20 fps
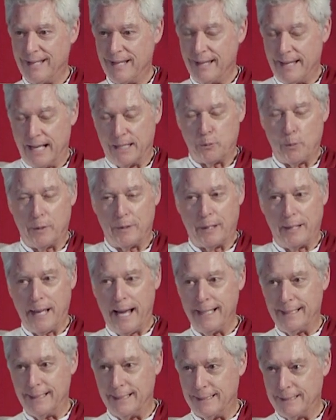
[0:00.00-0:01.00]
That's where the
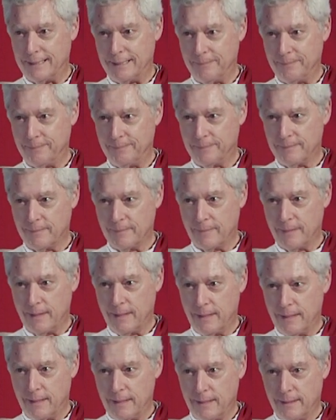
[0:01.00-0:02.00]
light is.
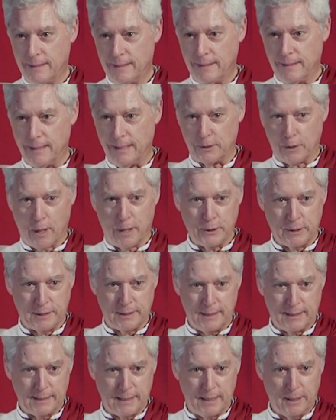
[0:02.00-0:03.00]
Is
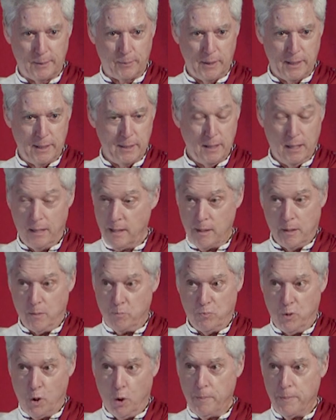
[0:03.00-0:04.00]
consciousness in the brain?
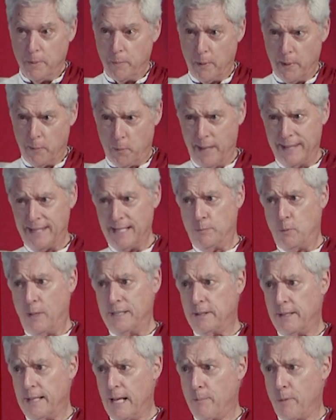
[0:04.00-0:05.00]
Nope. But why
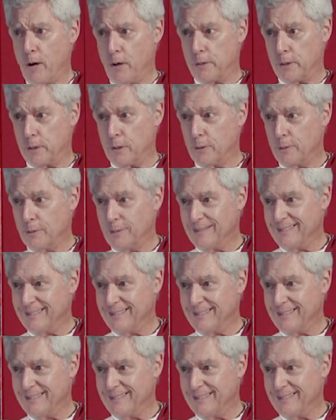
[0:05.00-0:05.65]
should that bother you?